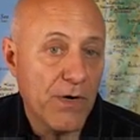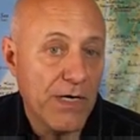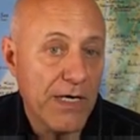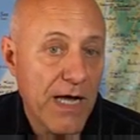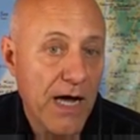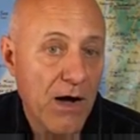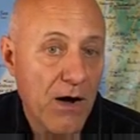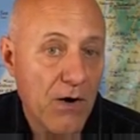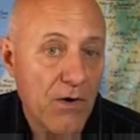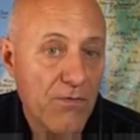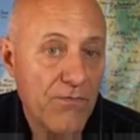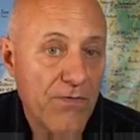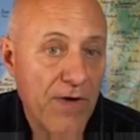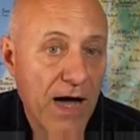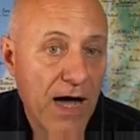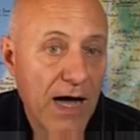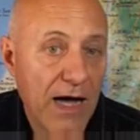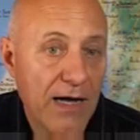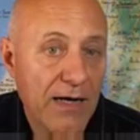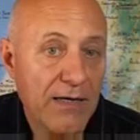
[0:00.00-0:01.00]

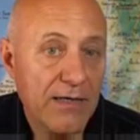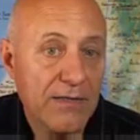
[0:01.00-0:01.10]
Yehovah,